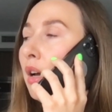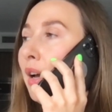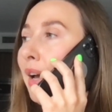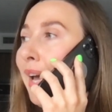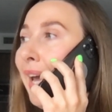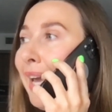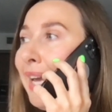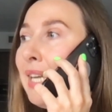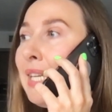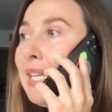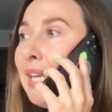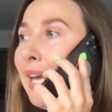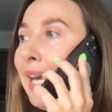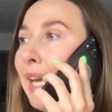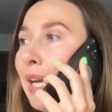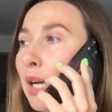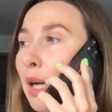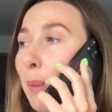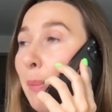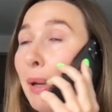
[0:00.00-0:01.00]
Hey
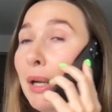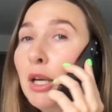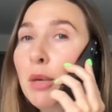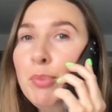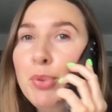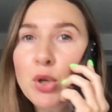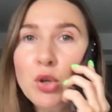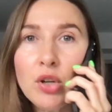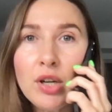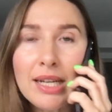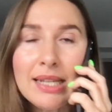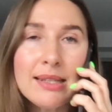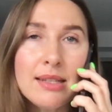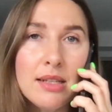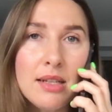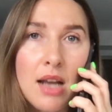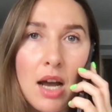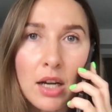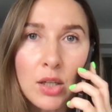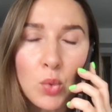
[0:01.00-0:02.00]
Nick, my computer is
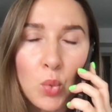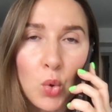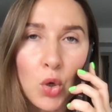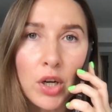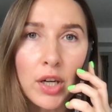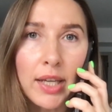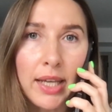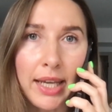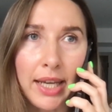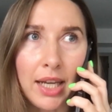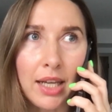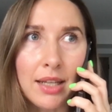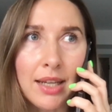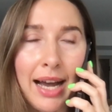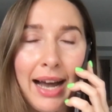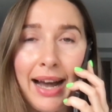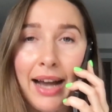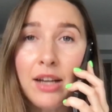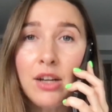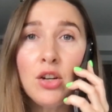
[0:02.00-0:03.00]
not working.
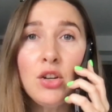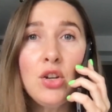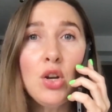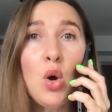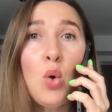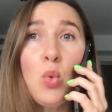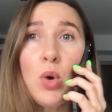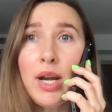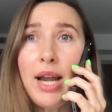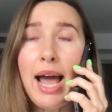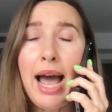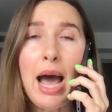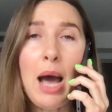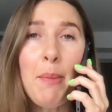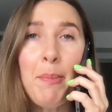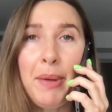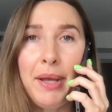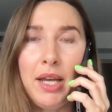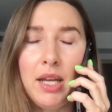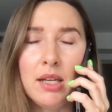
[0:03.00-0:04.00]
I don't know what
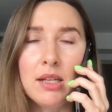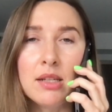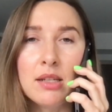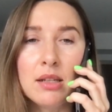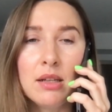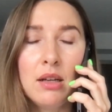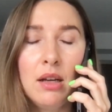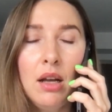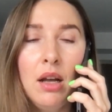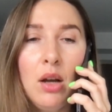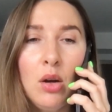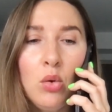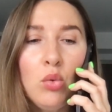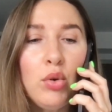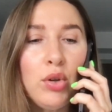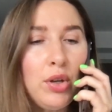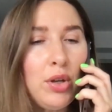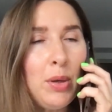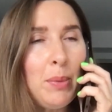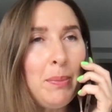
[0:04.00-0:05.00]
happened.
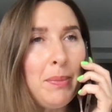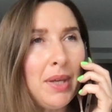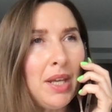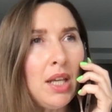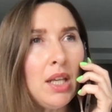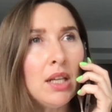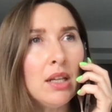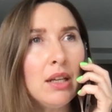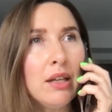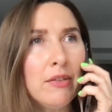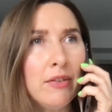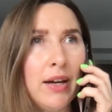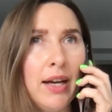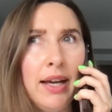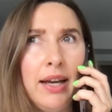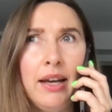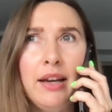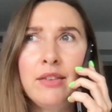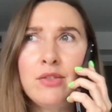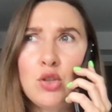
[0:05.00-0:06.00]
What do you mean if I
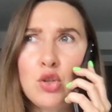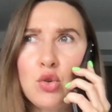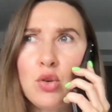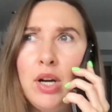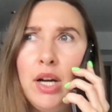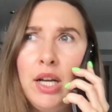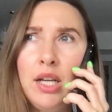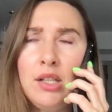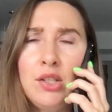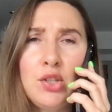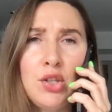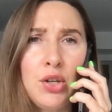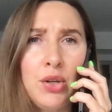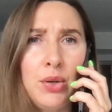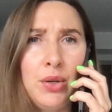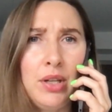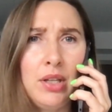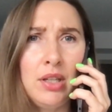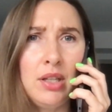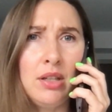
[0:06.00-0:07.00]
have tried
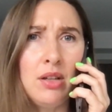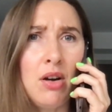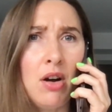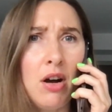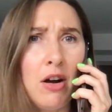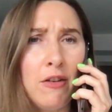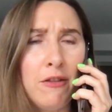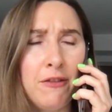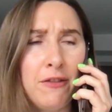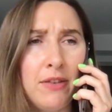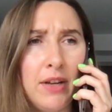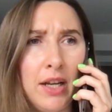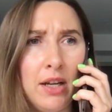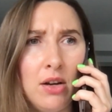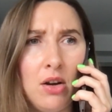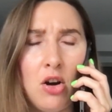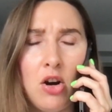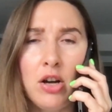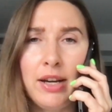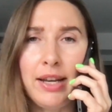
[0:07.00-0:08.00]
turning it off and
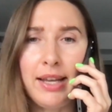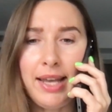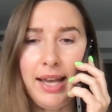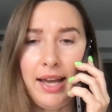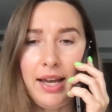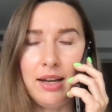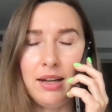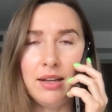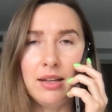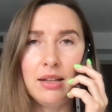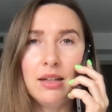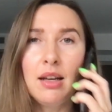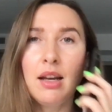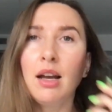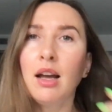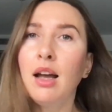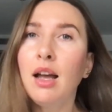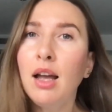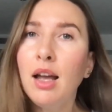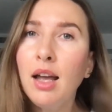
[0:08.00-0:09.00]
on again?
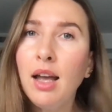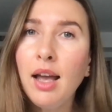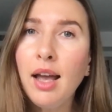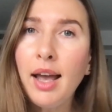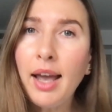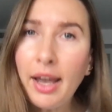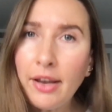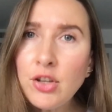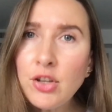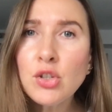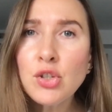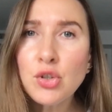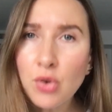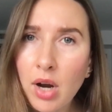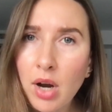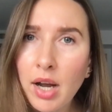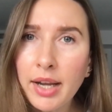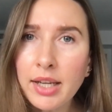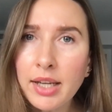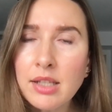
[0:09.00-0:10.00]
Have you
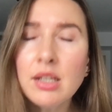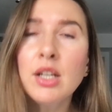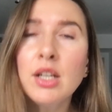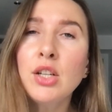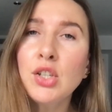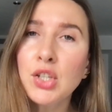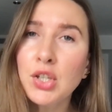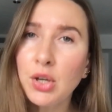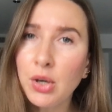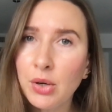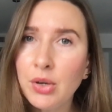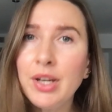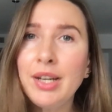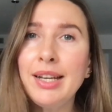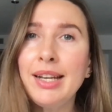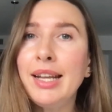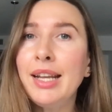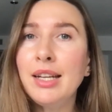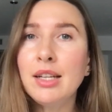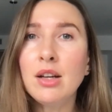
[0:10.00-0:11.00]
tried
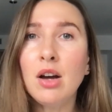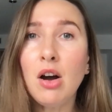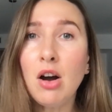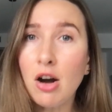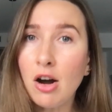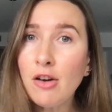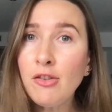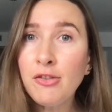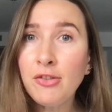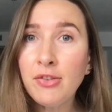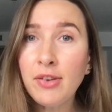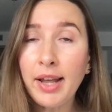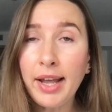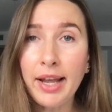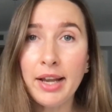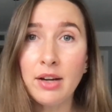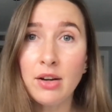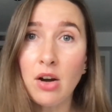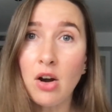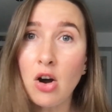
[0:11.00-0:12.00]
turning it off
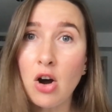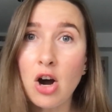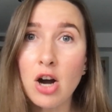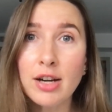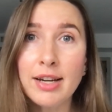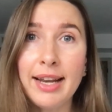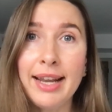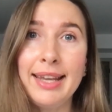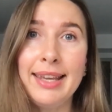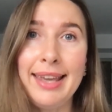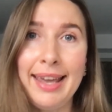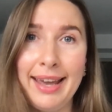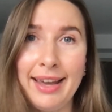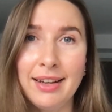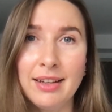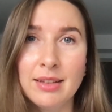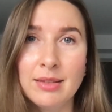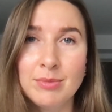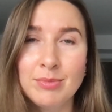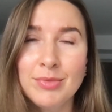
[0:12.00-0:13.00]
and on
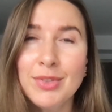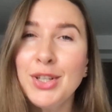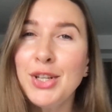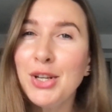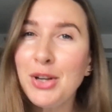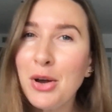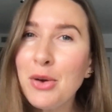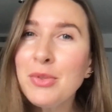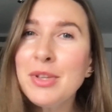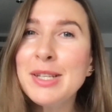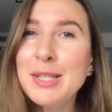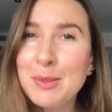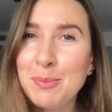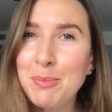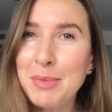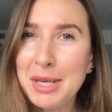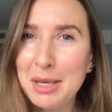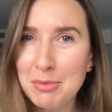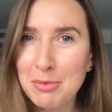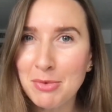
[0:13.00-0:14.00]
again? You know this meme,